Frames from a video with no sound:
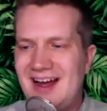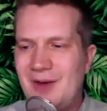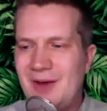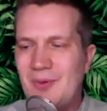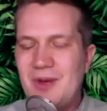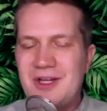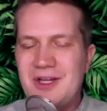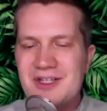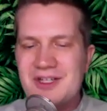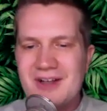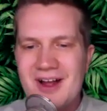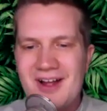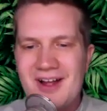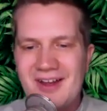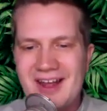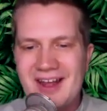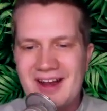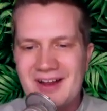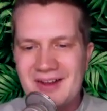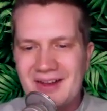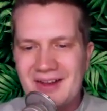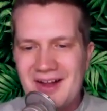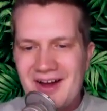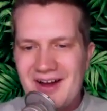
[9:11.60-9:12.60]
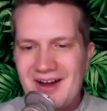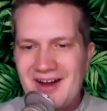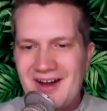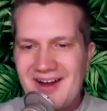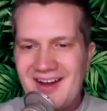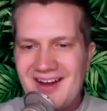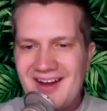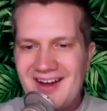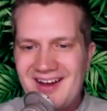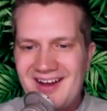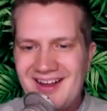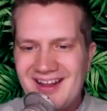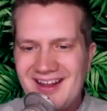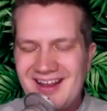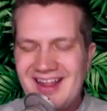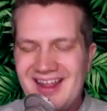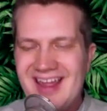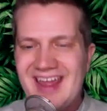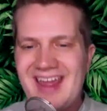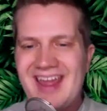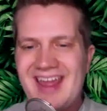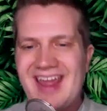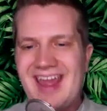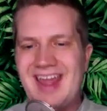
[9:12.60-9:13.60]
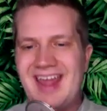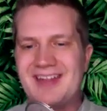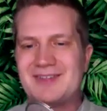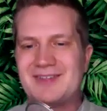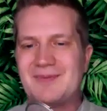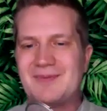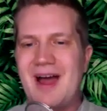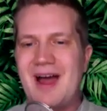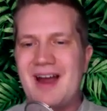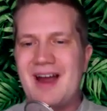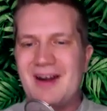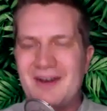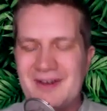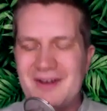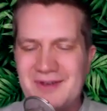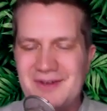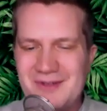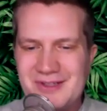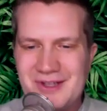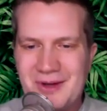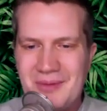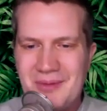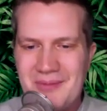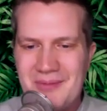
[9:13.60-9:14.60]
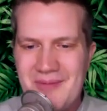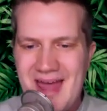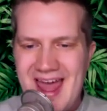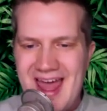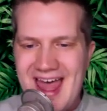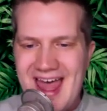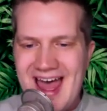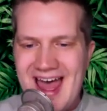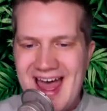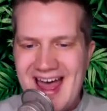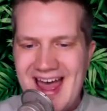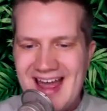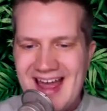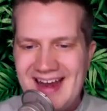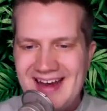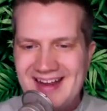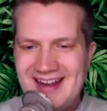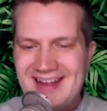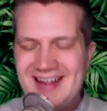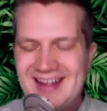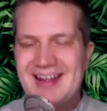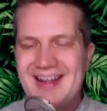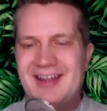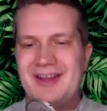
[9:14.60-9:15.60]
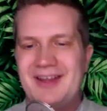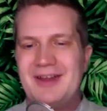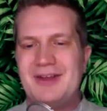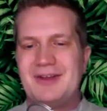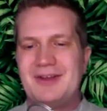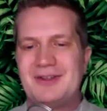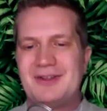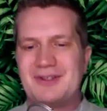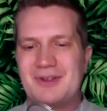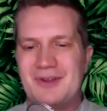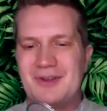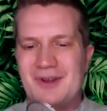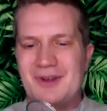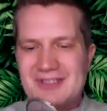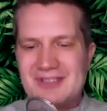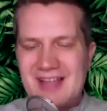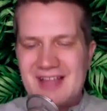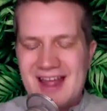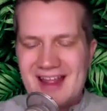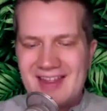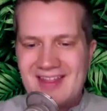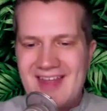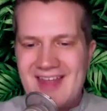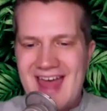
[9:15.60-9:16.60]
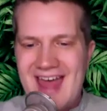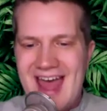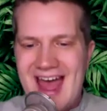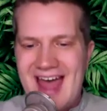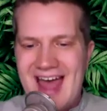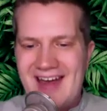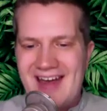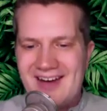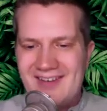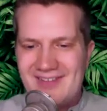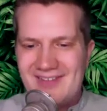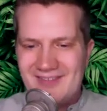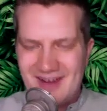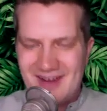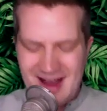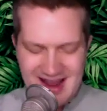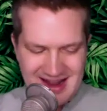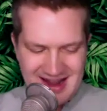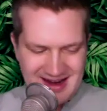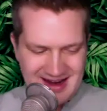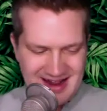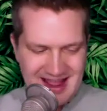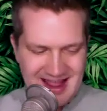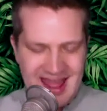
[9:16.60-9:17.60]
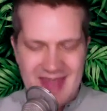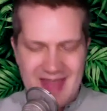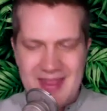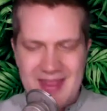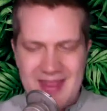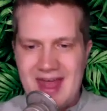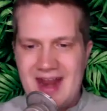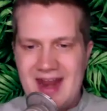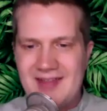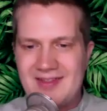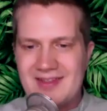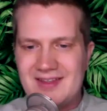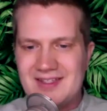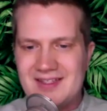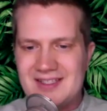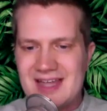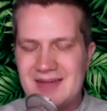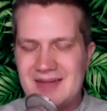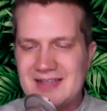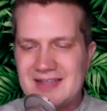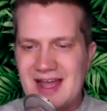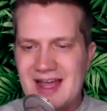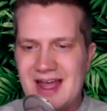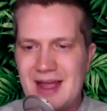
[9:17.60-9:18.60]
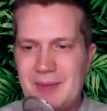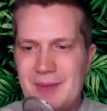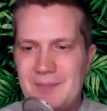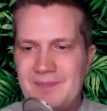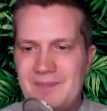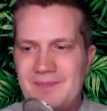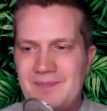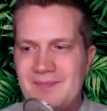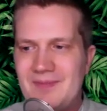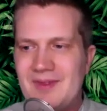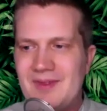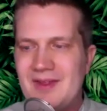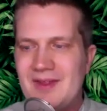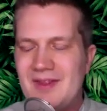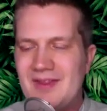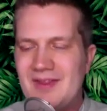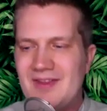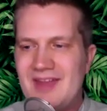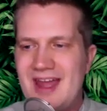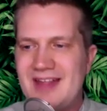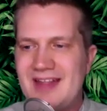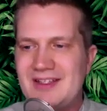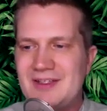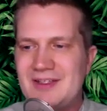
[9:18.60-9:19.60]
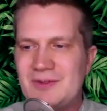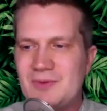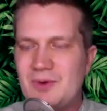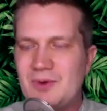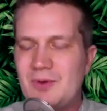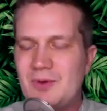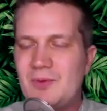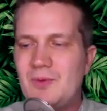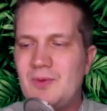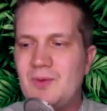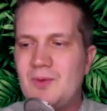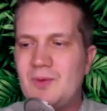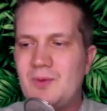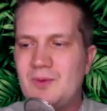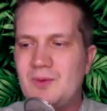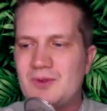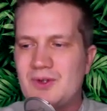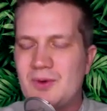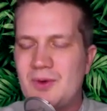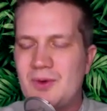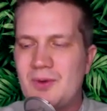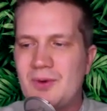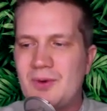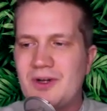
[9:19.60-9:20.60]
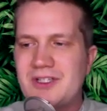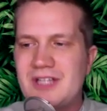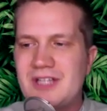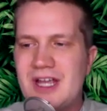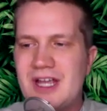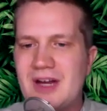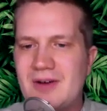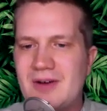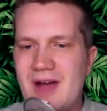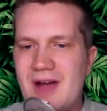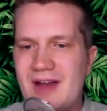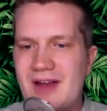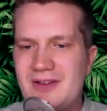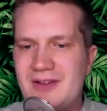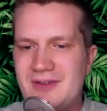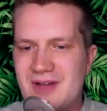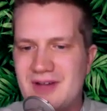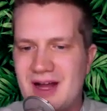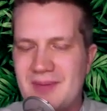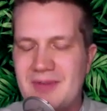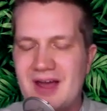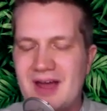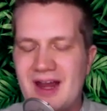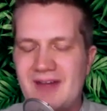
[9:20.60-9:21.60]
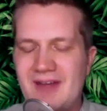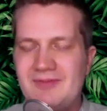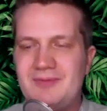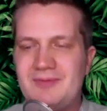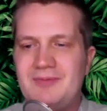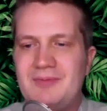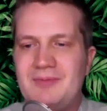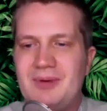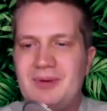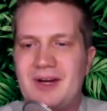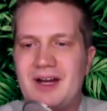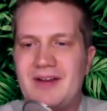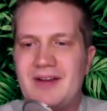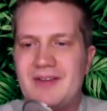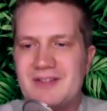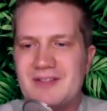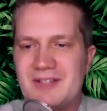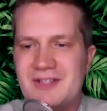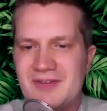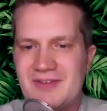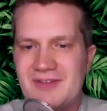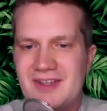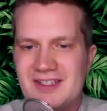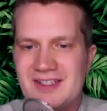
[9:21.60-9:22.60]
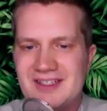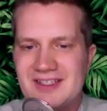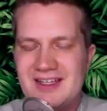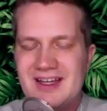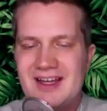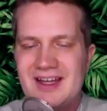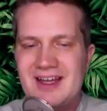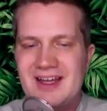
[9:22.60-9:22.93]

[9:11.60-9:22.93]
we should all get along. It's, why are you so mad? So there's like that, right? And then at the same time, when we're saying gratitude, I'm kind of bringing to the surface.